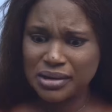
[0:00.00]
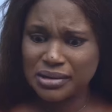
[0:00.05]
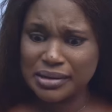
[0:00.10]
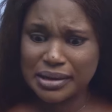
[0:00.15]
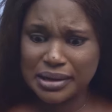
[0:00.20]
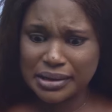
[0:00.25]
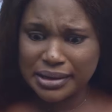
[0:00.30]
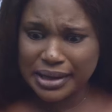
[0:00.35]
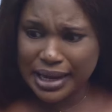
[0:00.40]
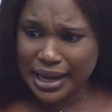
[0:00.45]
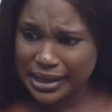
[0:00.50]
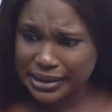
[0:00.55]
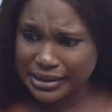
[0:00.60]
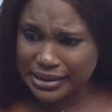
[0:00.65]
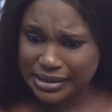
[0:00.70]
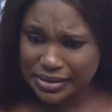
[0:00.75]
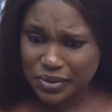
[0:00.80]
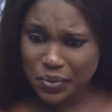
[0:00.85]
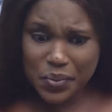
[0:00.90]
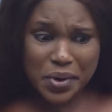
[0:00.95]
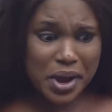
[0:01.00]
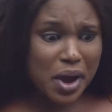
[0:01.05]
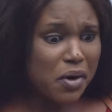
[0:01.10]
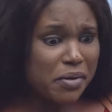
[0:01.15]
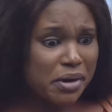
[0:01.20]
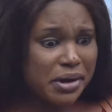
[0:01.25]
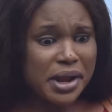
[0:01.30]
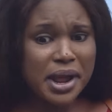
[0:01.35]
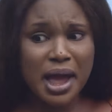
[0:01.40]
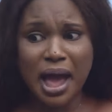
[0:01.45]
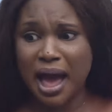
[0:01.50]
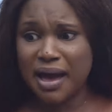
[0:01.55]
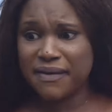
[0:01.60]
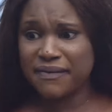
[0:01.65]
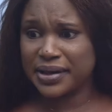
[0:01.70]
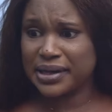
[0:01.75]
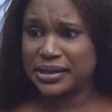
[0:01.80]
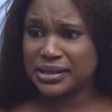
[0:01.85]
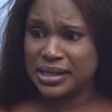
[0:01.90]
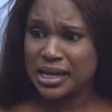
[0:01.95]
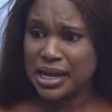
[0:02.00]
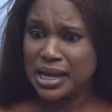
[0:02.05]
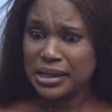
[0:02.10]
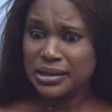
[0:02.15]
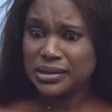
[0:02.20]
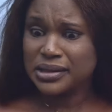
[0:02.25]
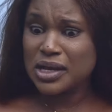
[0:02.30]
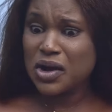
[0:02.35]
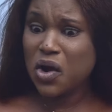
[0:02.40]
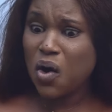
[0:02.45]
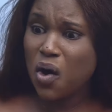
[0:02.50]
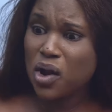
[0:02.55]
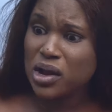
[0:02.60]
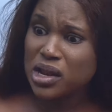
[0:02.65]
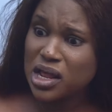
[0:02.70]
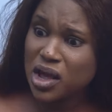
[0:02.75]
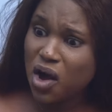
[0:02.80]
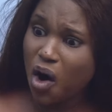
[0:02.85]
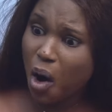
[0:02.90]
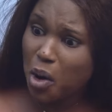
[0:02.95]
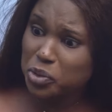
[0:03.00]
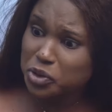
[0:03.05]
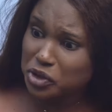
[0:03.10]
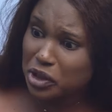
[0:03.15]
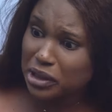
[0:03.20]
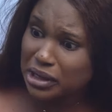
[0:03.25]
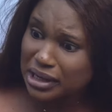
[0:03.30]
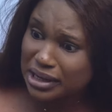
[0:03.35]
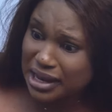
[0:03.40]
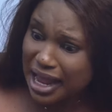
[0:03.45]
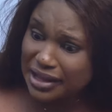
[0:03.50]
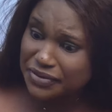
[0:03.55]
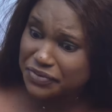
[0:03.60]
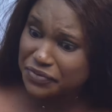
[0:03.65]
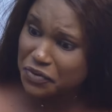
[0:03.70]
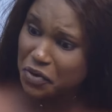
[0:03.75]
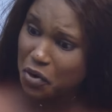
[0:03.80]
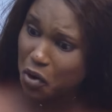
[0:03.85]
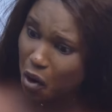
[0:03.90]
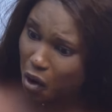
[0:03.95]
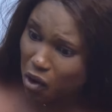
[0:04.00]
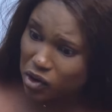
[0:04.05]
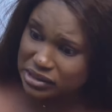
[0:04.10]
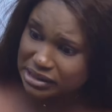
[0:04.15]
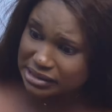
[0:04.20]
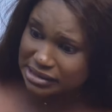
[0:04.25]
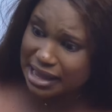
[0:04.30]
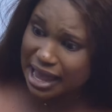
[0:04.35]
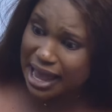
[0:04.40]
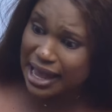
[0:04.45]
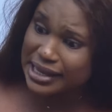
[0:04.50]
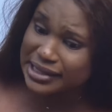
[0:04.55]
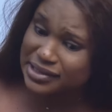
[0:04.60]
No need. We already have it. The only option left for us here